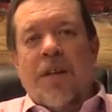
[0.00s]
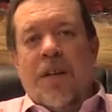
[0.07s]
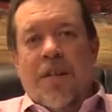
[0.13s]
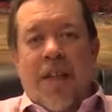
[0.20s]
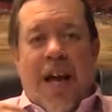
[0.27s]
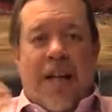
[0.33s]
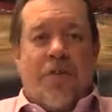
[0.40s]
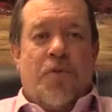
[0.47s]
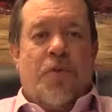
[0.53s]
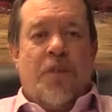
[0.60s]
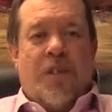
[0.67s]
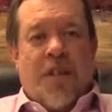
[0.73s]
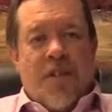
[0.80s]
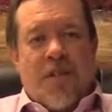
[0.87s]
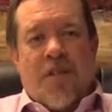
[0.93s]
That
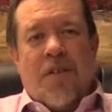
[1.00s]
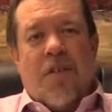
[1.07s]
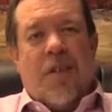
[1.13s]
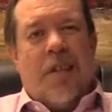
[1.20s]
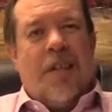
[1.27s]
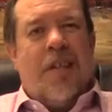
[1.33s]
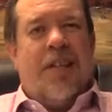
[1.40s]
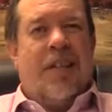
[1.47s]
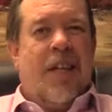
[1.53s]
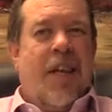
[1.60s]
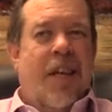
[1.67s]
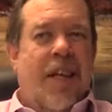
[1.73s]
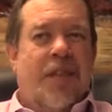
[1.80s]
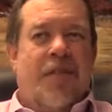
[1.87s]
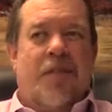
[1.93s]
traditionally
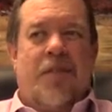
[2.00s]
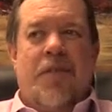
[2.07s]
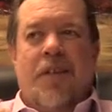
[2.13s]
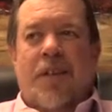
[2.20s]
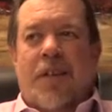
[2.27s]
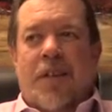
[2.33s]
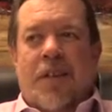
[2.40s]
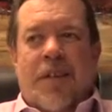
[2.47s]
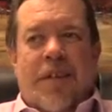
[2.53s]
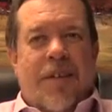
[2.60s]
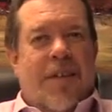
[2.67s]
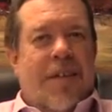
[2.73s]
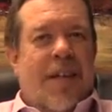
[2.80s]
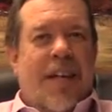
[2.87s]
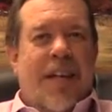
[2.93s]
takes
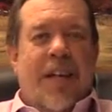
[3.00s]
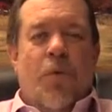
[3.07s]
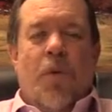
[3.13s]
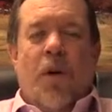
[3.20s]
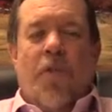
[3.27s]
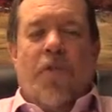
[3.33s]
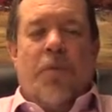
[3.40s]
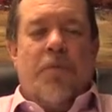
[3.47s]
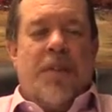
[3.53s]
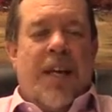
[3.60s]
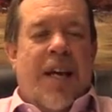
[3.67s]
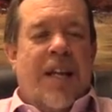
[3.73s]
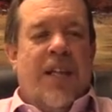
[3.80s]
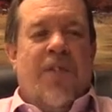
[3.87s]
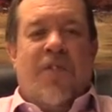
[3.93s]
anywhere from
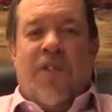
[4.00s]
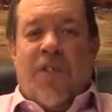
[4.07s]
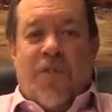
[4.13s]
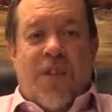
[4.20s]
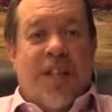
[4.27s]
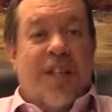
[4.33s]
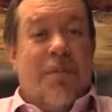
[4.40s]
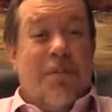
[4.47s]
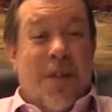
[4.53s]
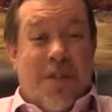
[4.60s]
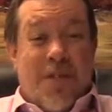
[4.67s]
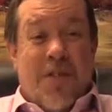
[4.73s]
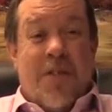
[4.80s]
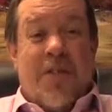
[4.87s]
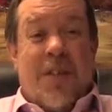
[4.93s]
10 to 15
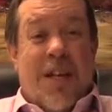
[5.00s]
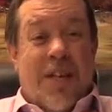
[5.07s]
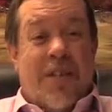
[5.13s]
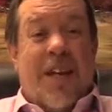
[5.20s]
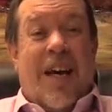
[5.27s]
business days